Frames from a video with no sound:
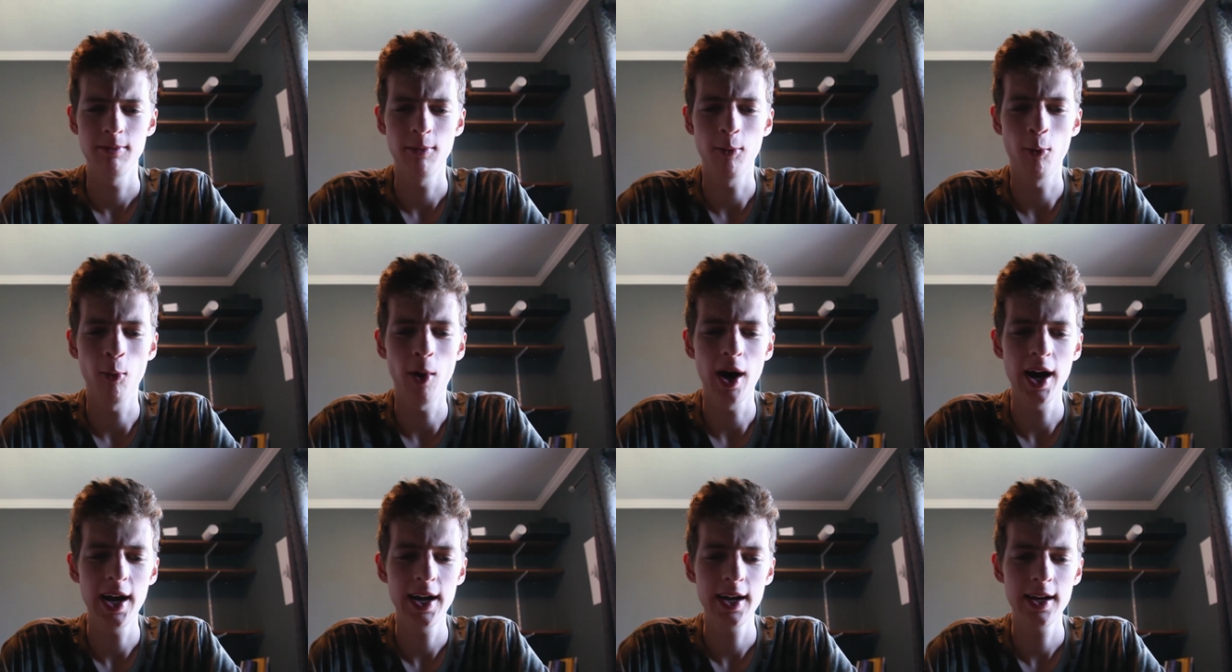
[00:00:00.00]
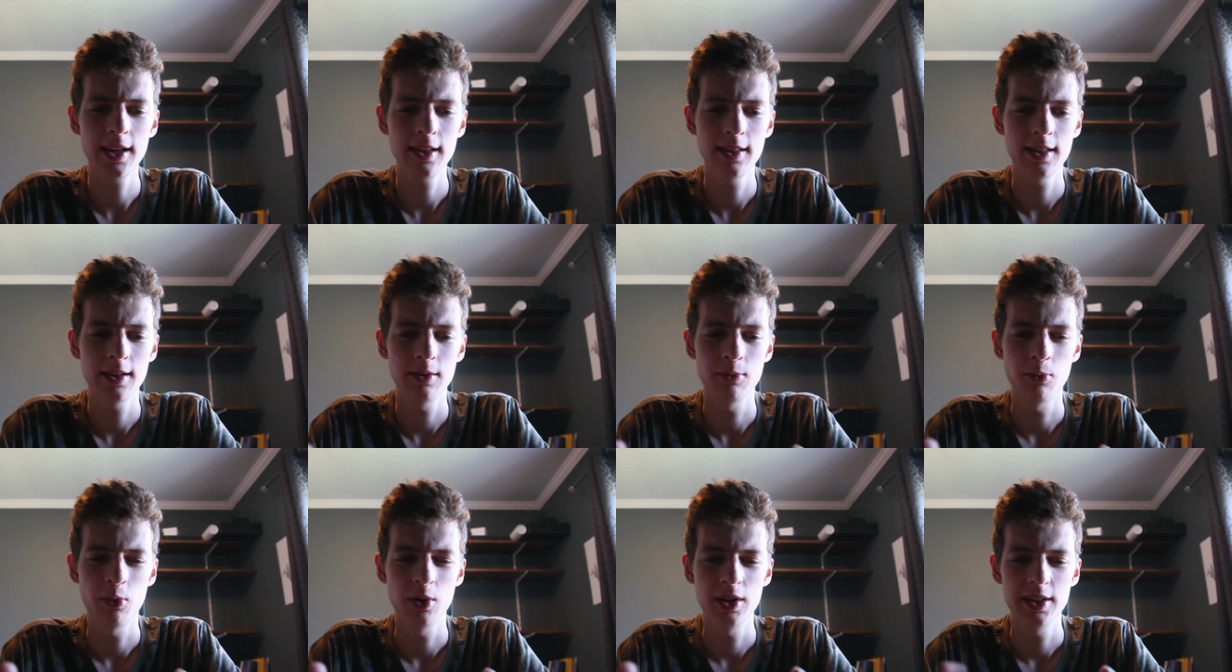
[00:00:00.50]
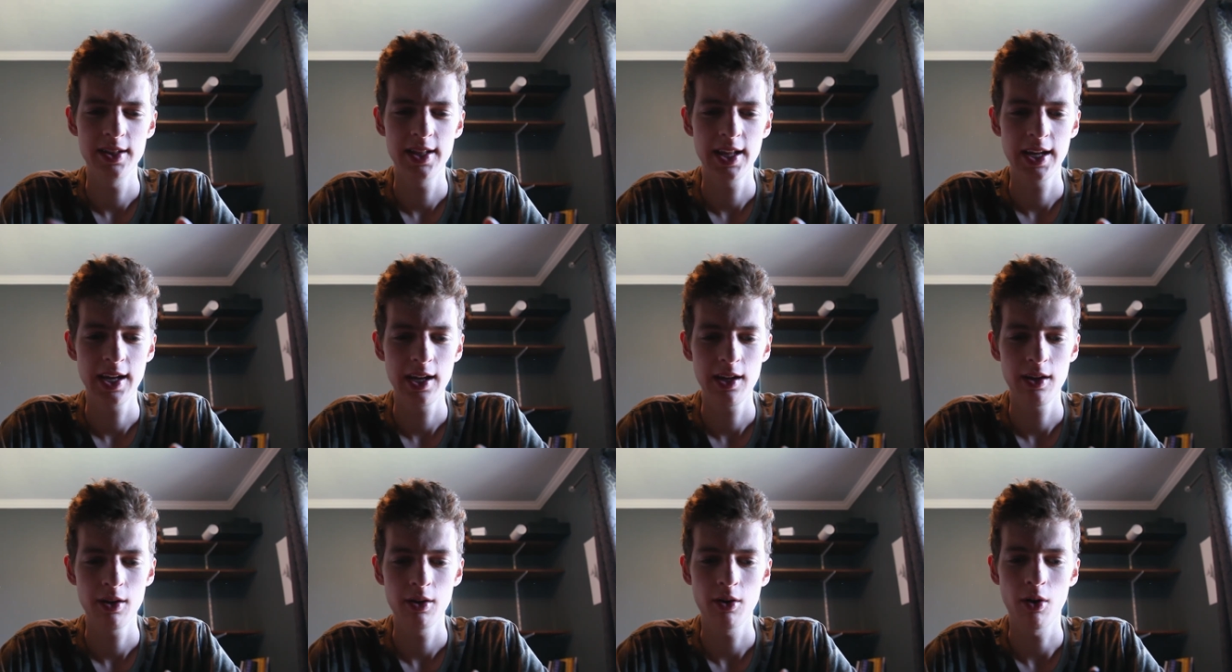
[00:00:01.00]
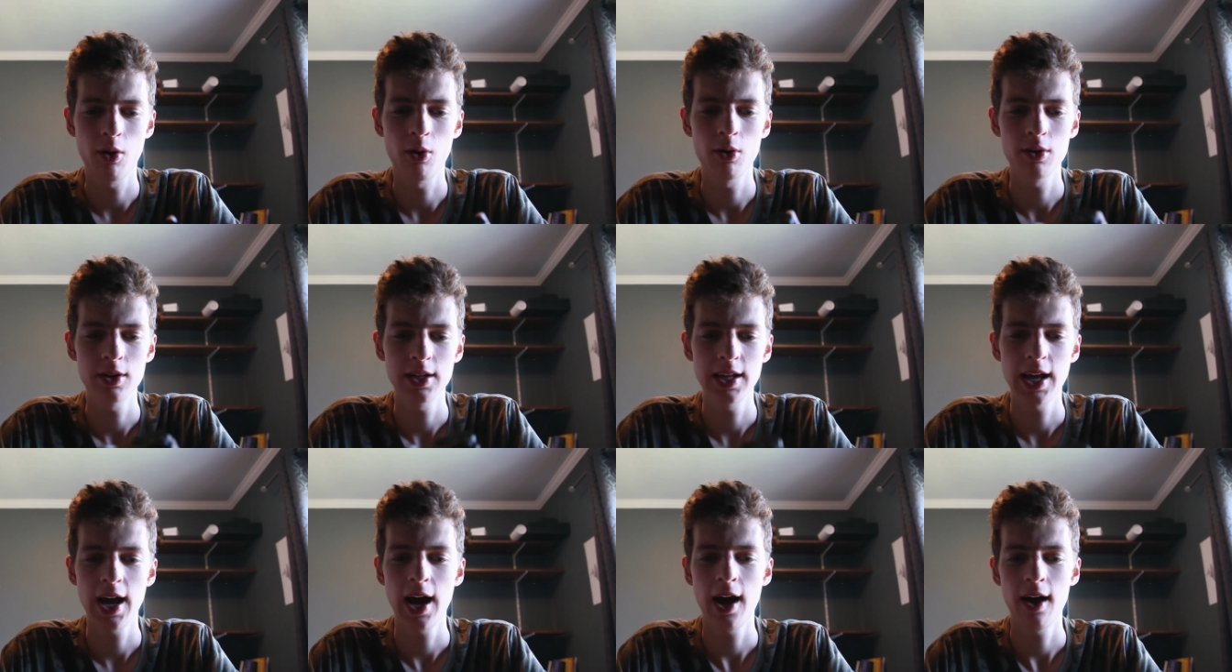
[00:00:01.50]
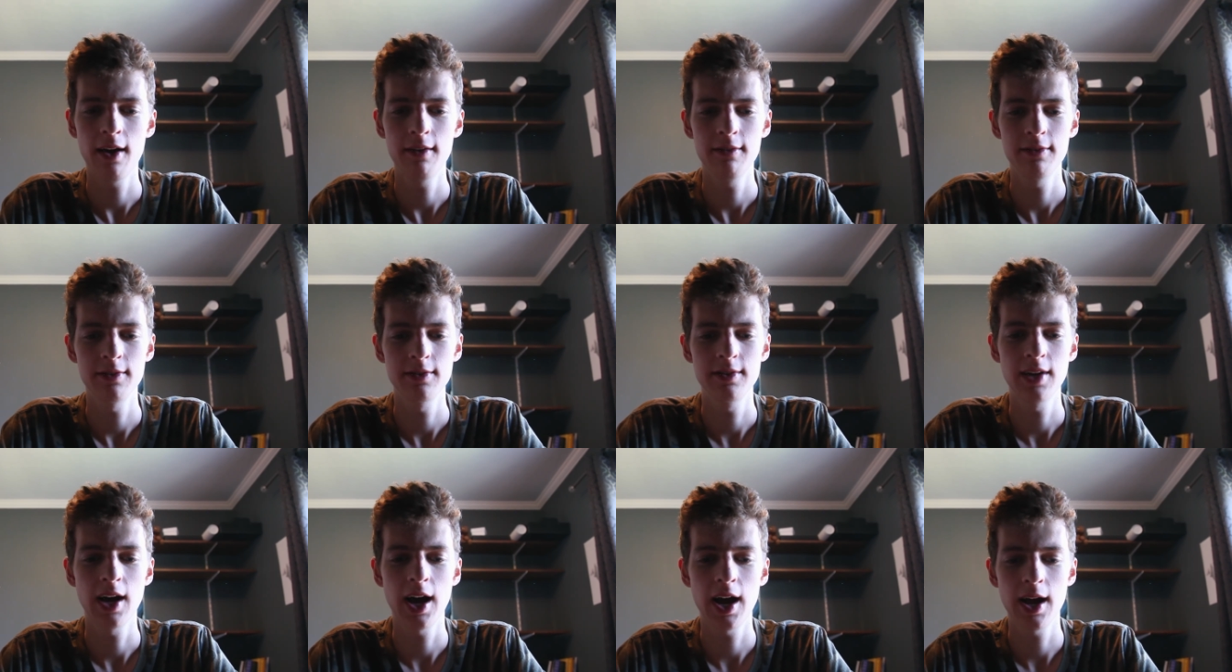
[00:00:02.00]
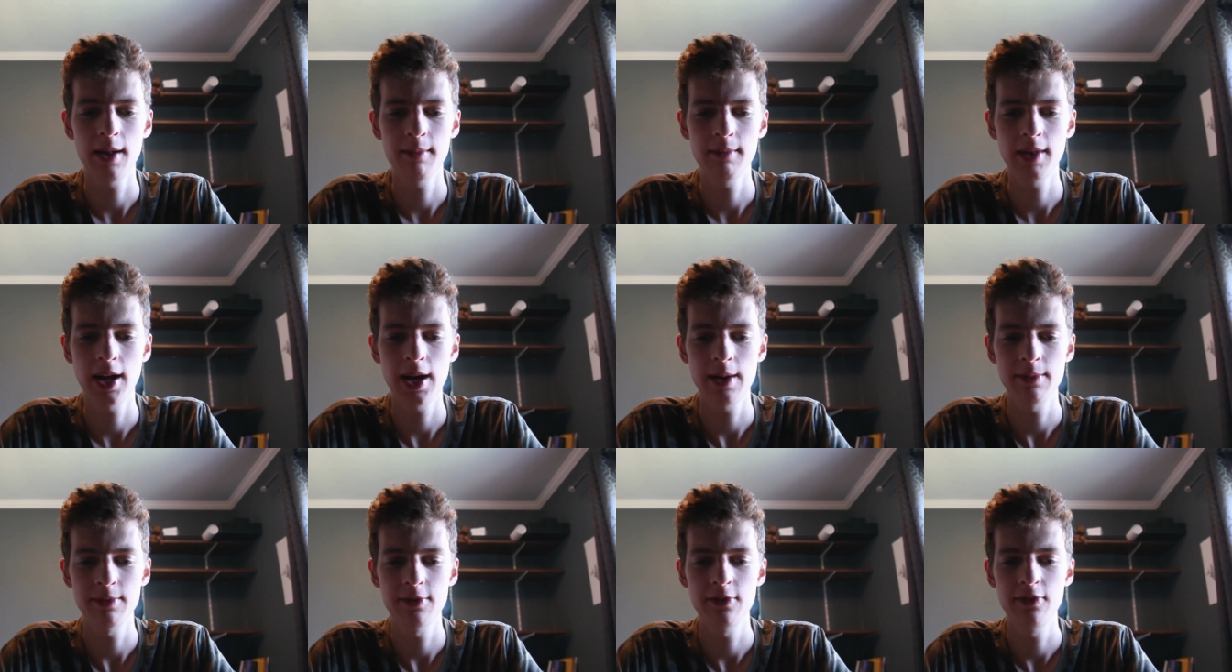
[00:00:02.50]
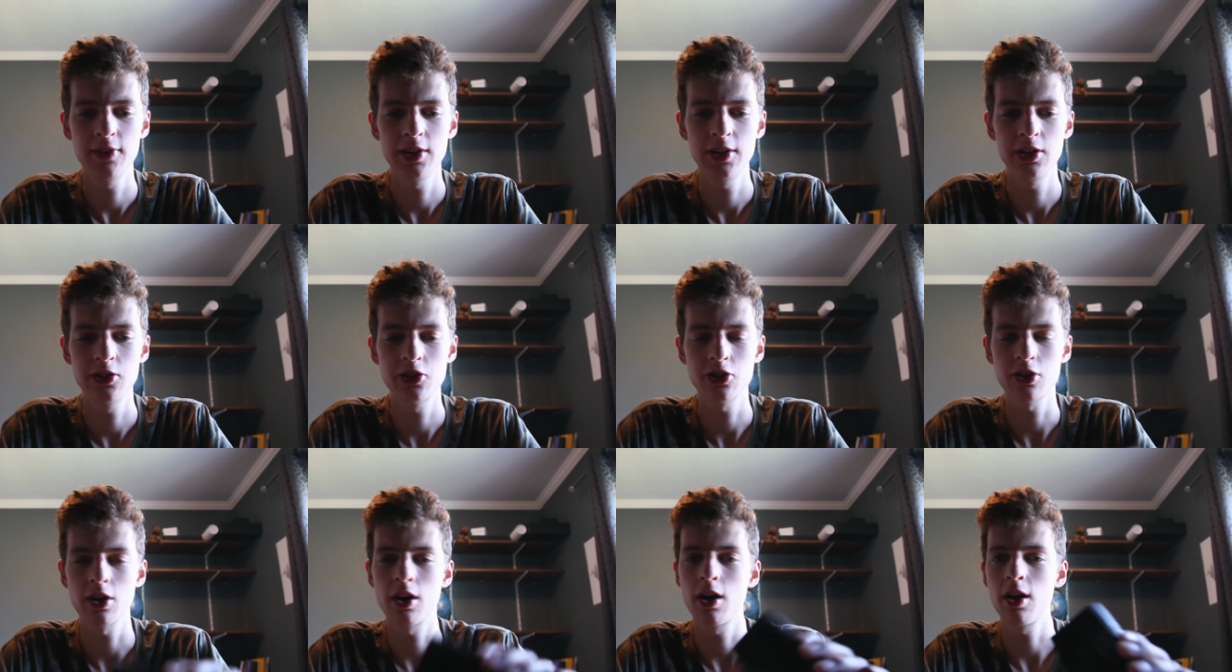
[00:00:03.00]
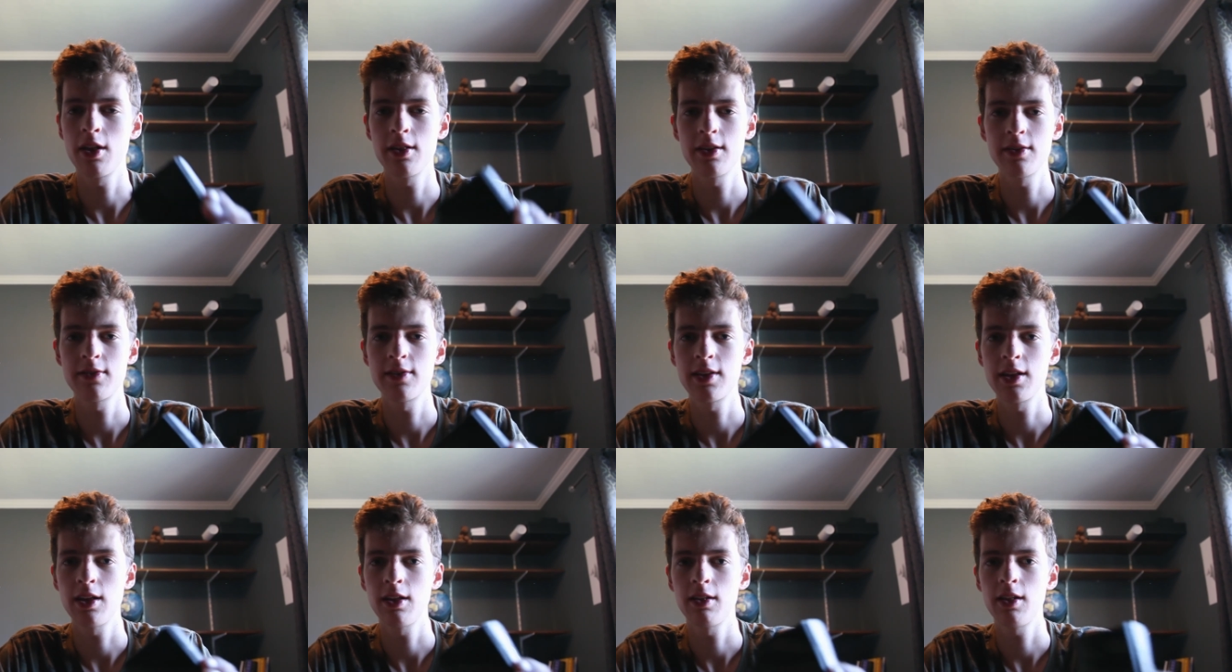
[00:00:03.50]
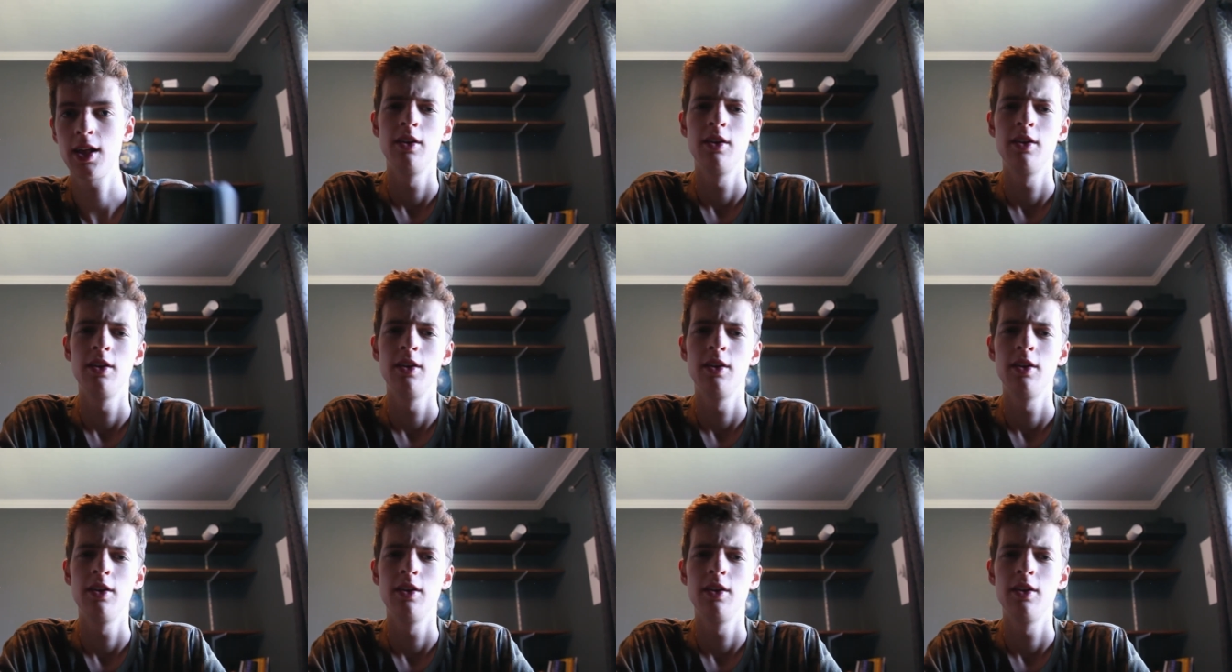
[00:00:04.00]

Why wouldn't they already have time lapse feature on this thing?